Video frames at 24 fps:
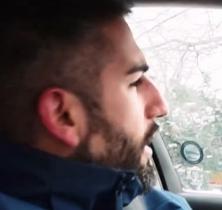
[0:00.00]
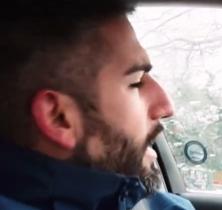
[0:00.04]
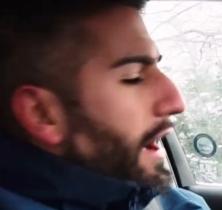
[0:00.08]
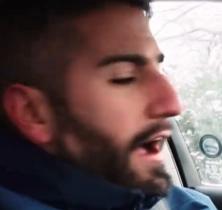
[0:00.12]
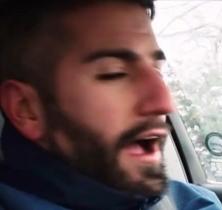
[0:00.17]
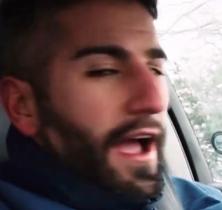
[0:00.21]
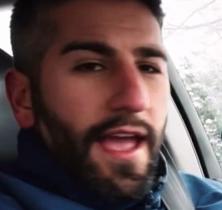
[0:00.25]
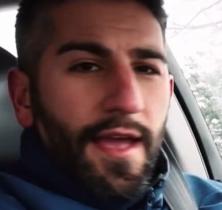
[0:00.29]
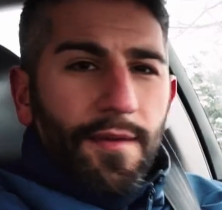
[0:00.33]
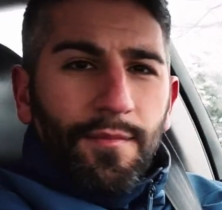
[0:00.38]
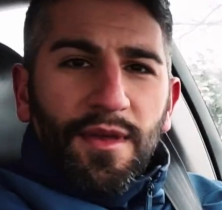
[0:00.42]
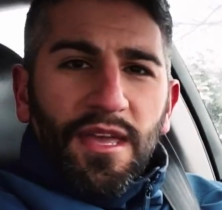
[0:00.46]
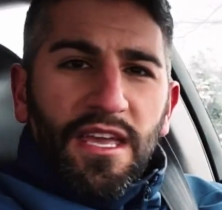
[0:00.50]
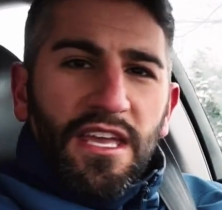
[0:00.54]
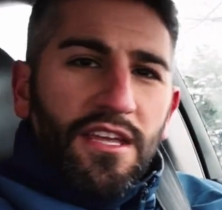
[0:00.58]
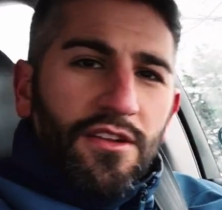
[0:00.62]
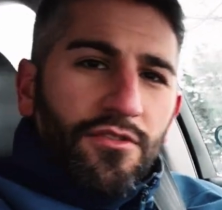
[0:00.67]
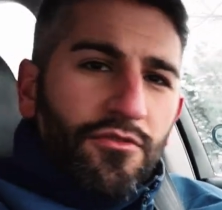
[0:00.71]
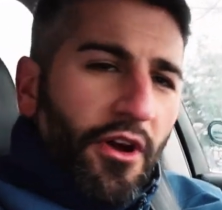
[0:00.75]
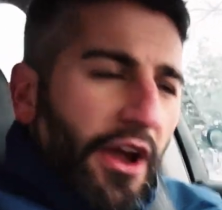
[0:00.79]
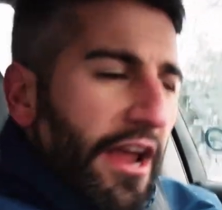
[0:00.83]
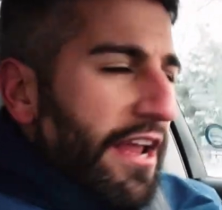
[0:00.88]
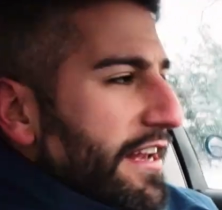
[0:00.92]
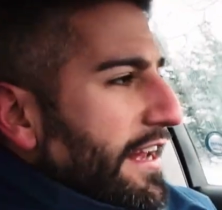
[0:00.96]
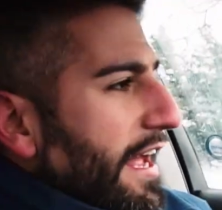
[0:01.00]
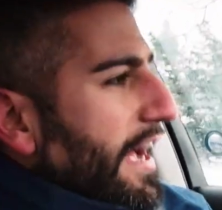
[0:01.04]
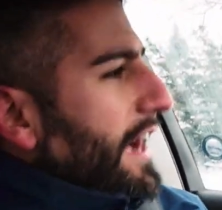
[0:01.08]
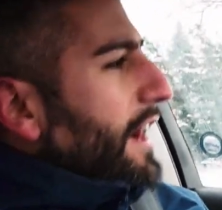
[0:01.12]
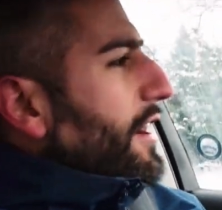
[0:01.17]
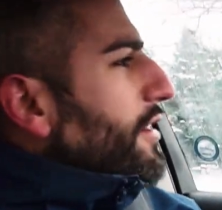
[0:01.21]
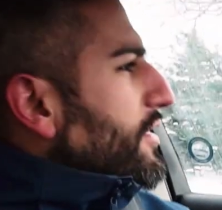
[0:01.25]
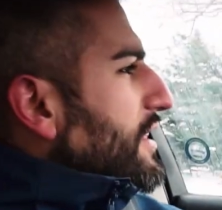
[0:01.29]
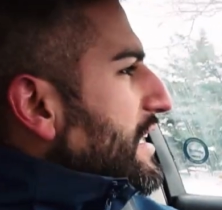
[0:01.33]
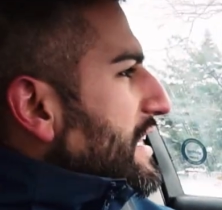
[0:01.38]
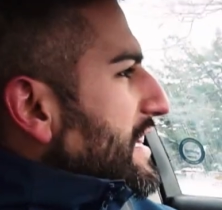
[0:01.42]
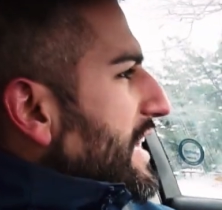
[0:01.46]
I am in right
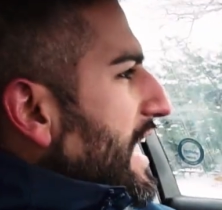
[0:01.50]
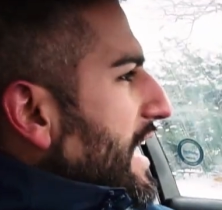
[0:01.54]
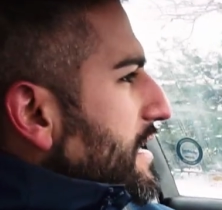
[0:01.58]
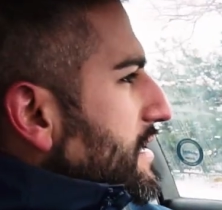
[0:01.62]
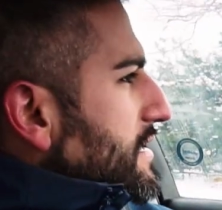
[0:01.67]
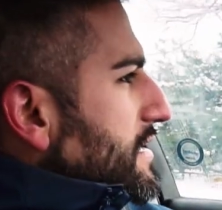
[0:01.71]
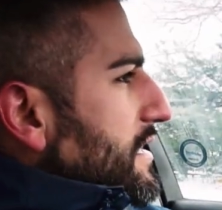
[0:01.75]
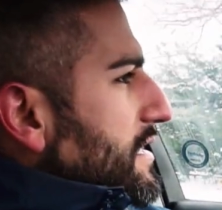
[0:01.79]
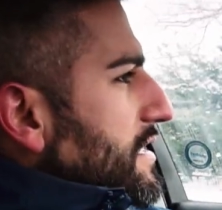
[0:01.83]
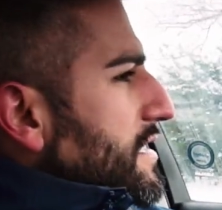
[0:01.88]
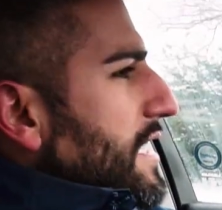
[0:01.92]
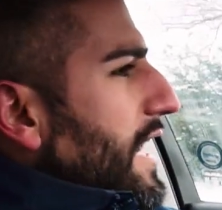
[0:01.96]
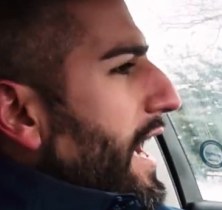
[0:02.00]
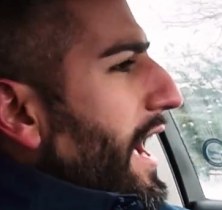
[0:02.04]
now the Lexus